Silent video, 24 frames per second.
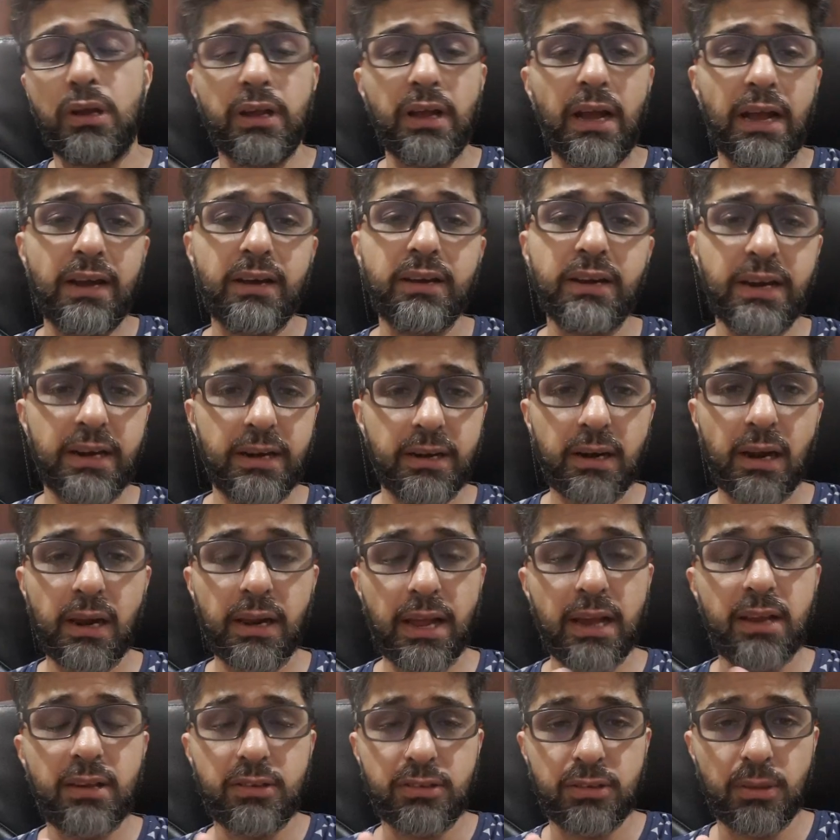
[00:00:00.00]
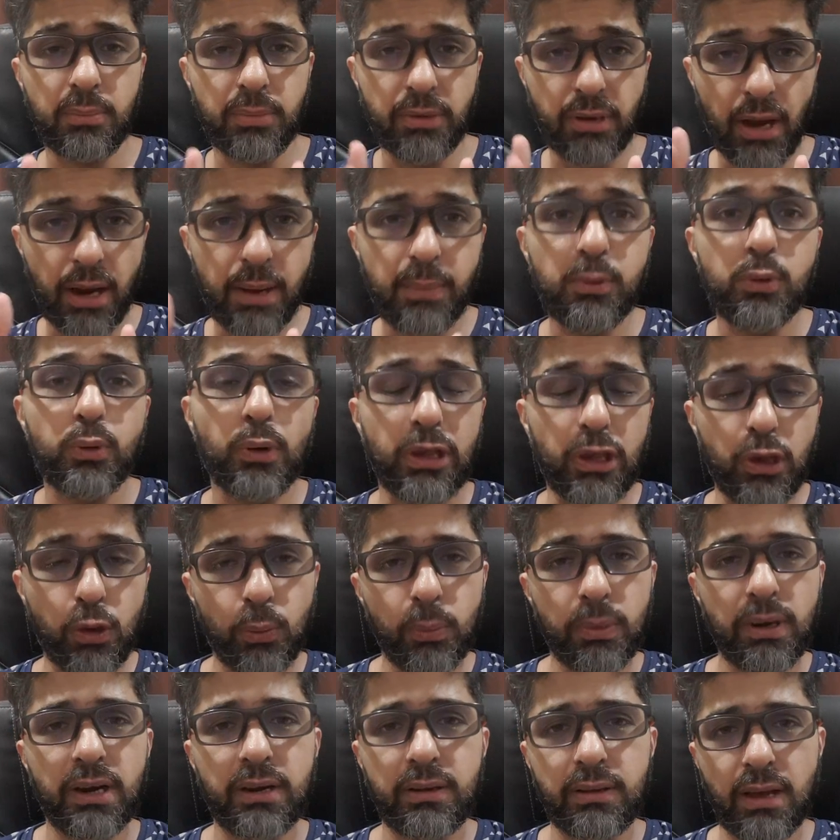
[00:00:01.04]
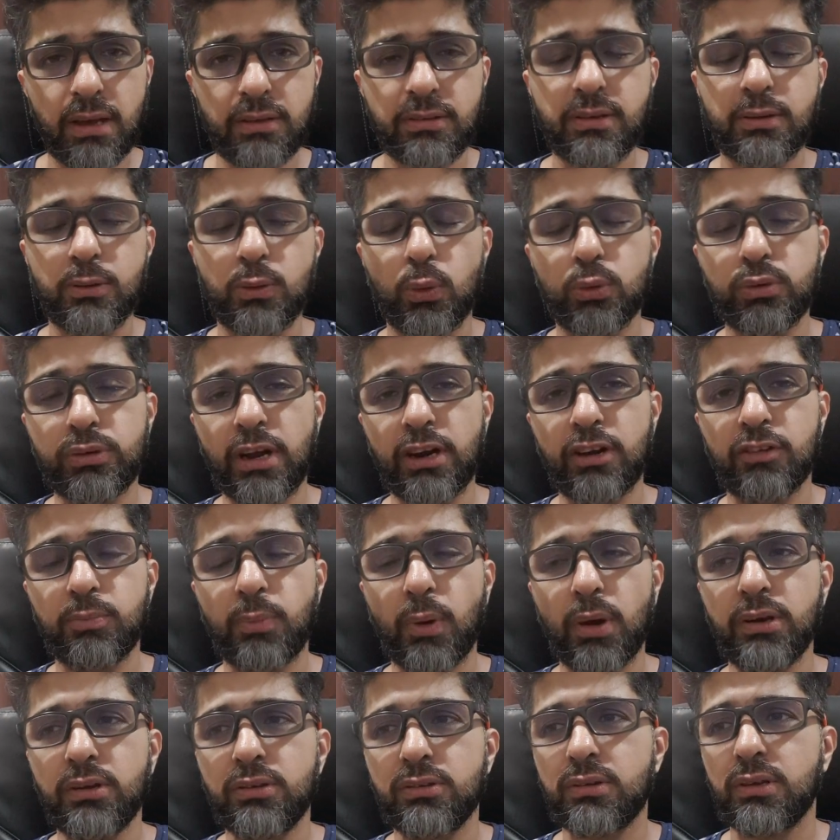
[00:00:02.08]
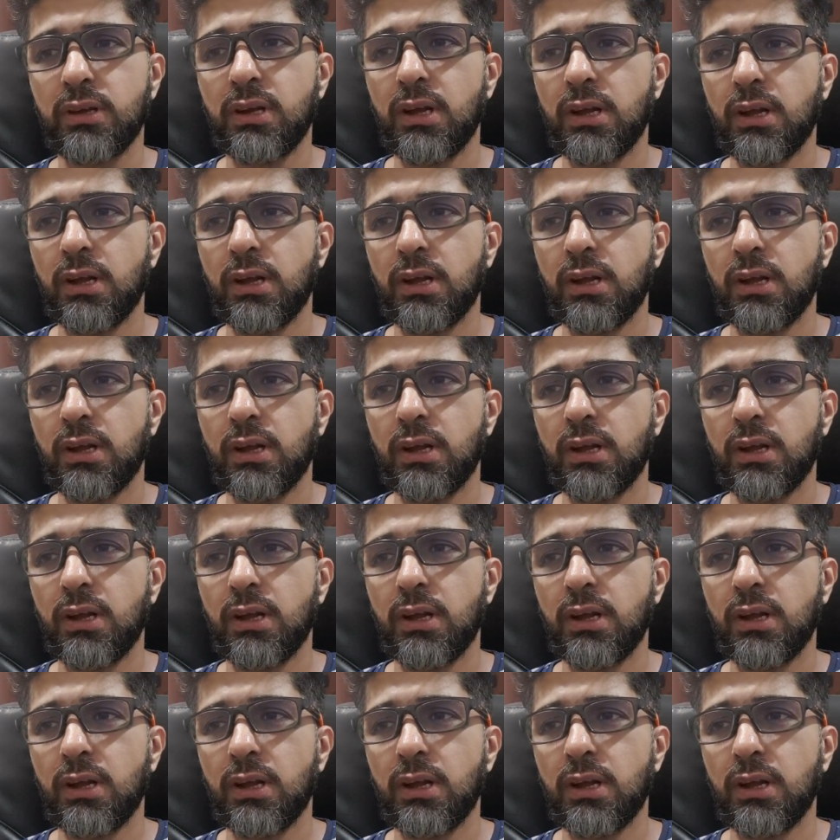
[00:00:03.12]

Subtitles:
Agreed, it will take some time to accumulate those kind of points.